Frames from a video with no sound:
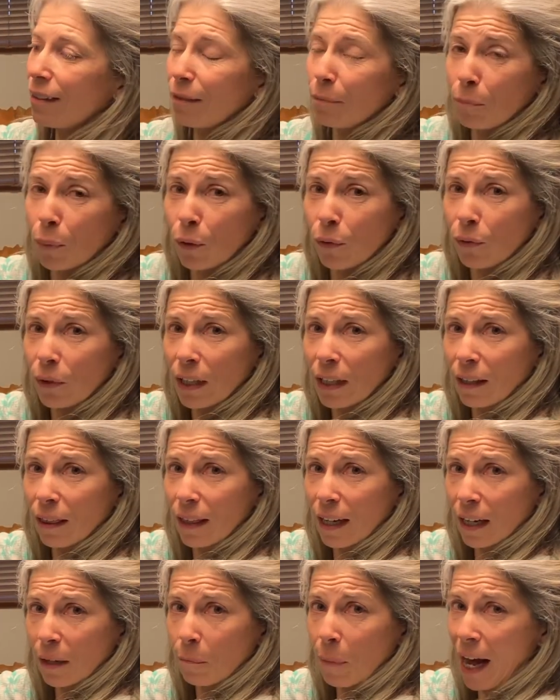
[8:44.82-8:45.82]
poofy,
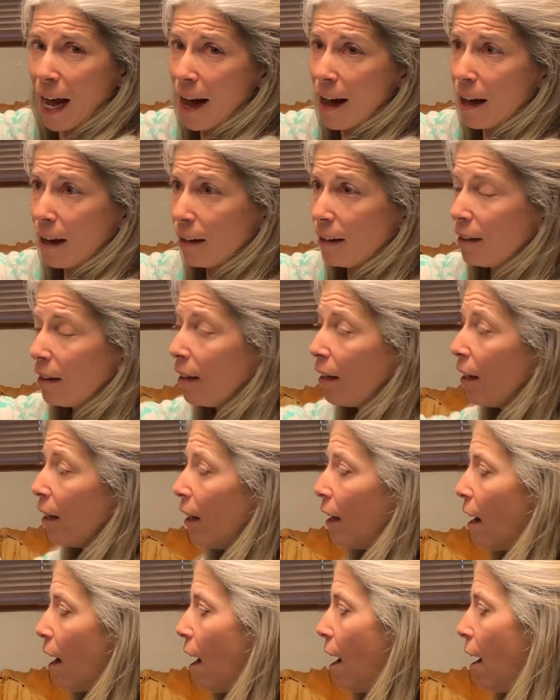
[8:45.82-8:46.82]
thick pad.
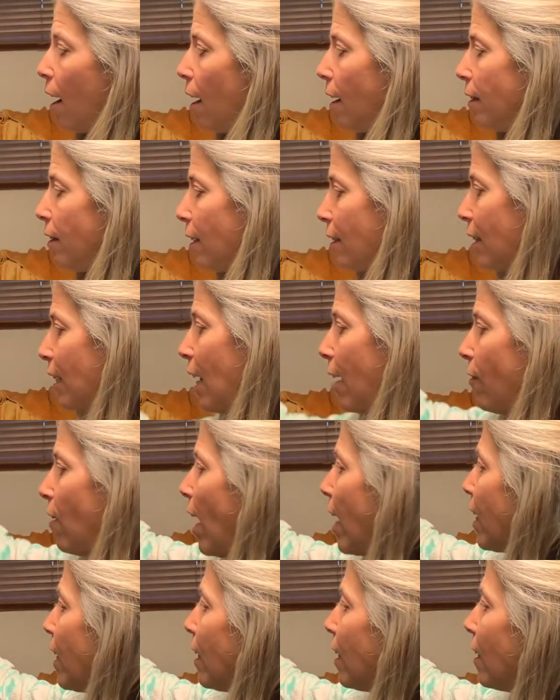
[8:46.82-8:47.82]
It doesn't have any